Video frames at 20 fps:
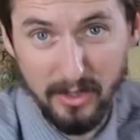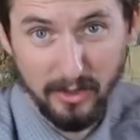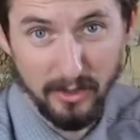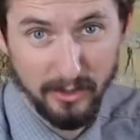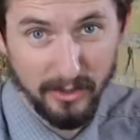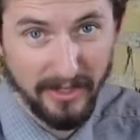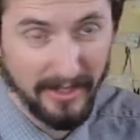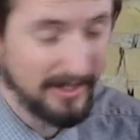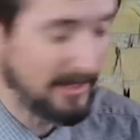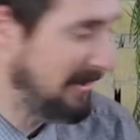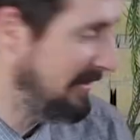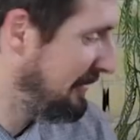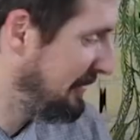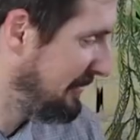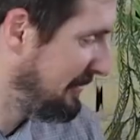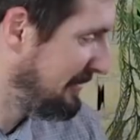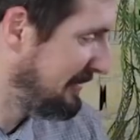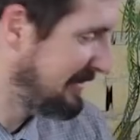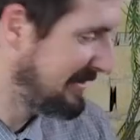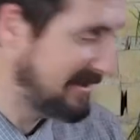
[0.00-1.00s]
Good
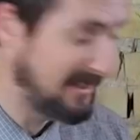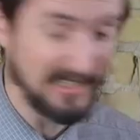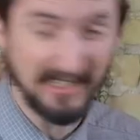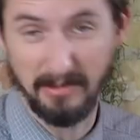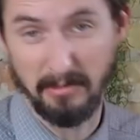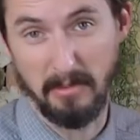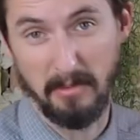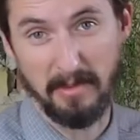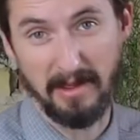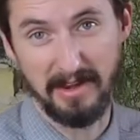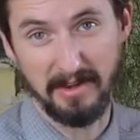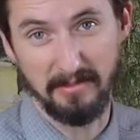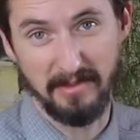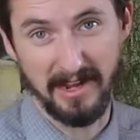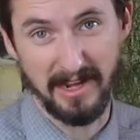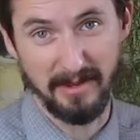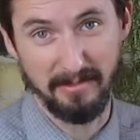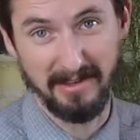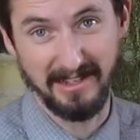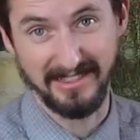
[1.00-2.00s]
enough, because I'm about to
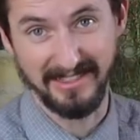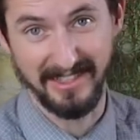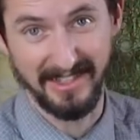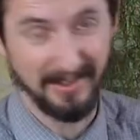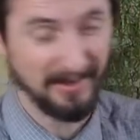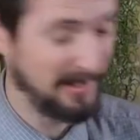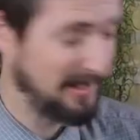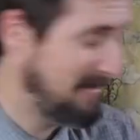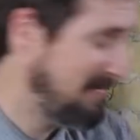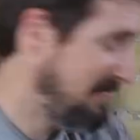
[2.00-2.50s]
make a mess anyway.